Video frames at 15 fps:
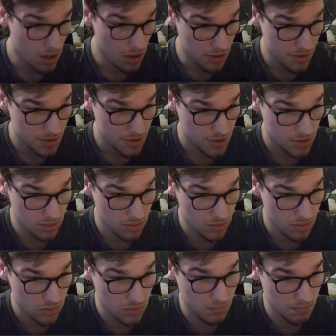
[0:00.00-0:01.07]

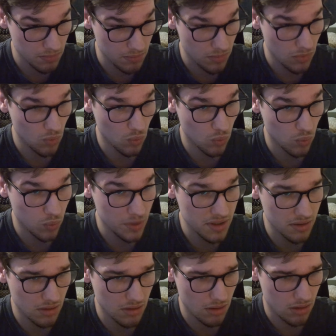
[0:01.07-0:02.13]
So
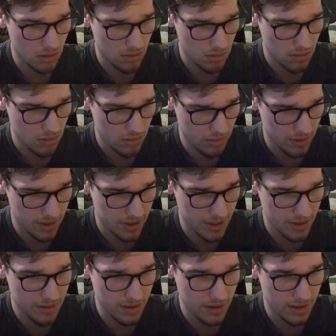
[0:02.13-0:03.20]
we are
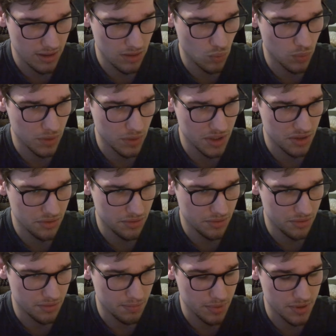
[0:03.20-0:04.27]
in a
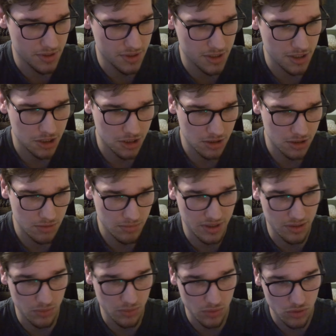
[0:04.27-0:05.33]
weird position, but
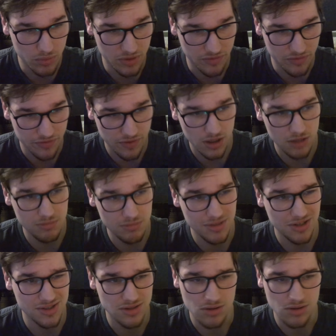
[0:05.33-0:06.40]
it will be fine
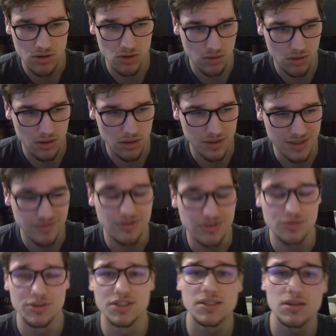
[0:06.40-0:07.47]
because the Coracon is
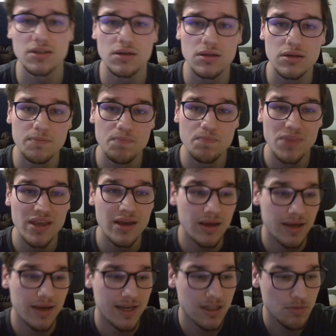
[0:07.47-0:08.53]
very solid.
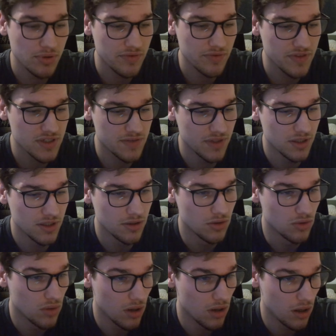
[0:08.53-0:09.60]
In the previous
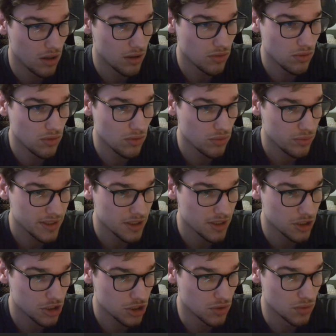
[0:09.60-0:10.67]
video, I already
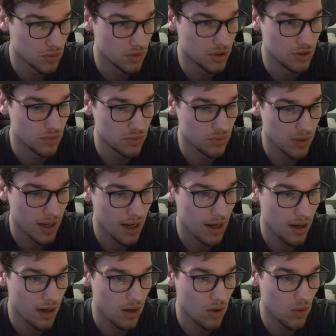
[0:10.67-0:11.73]
showed you
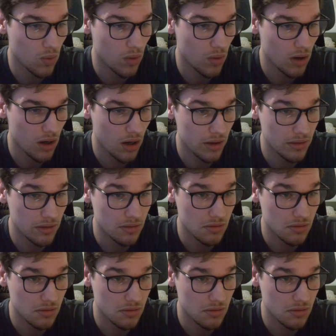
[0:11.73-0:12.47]
how I